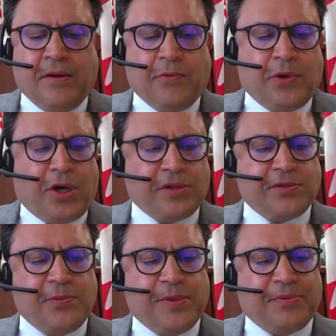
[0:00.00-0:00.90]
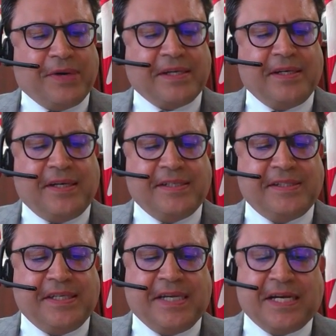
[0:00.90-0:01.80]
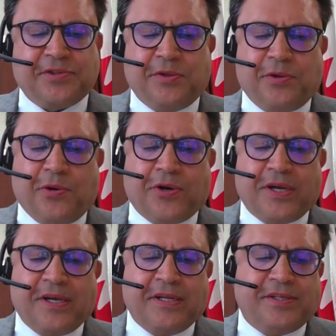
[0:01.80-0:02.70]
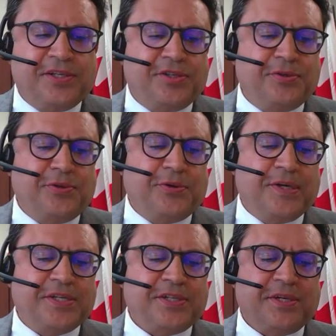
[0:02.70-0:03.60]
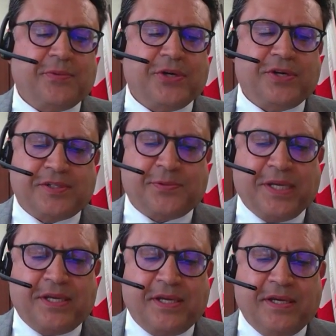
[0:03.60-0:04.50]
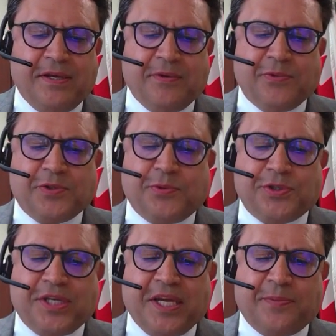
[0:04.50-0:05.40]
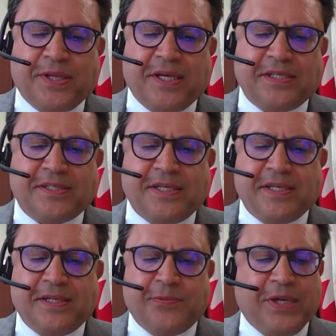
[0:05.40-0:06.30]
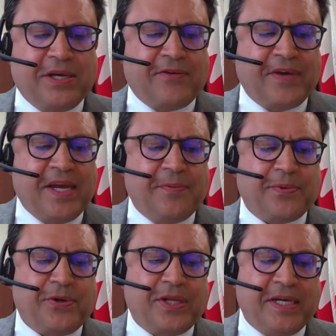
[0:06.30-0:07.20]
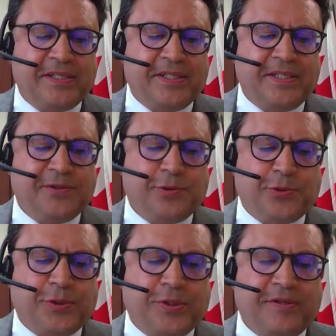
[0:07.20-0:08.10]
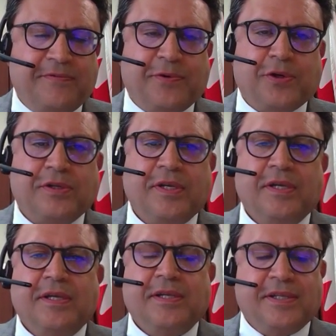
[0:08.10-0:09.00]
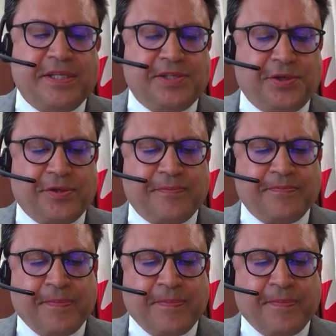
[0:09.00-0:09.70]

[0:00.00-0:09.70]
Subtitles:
We'll also be recognizing National Organ and Tissue Donation Awareness Week, which will take place the week of April 18 to 24th this year.